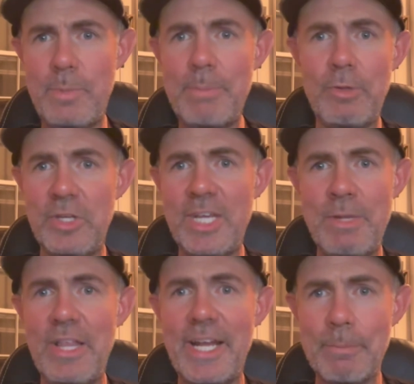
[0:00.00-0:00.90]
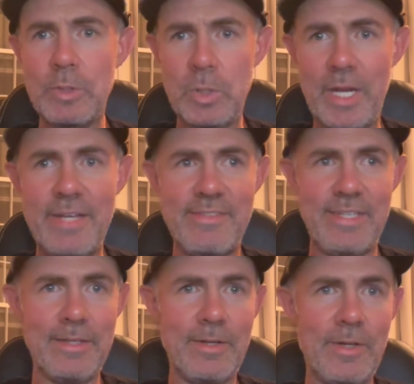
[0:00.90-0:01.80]
People look at me like I'm
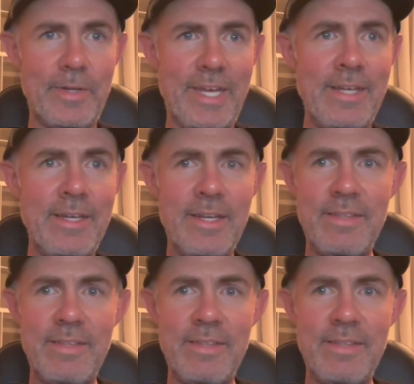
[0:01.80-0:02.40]
crazy, okay?